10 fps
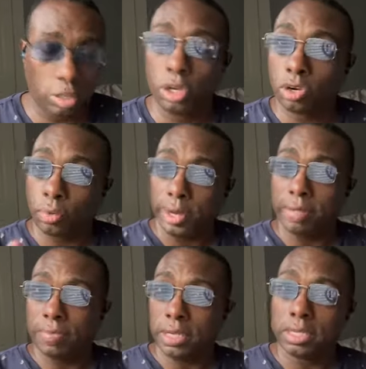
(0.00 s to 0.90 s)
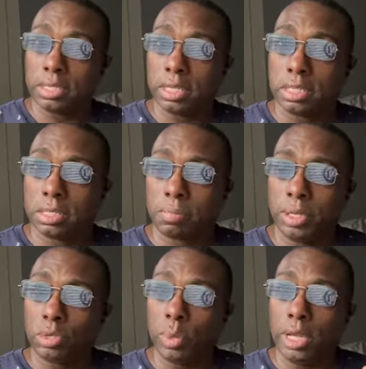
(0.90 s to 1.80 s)
degree of distance
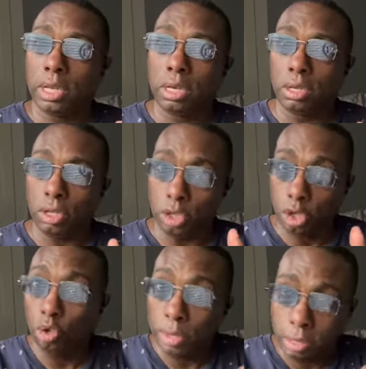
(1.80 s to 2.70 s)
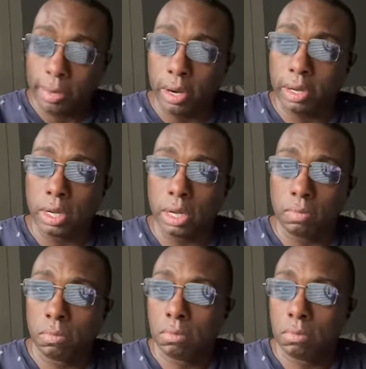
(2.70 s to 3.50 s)
between you in America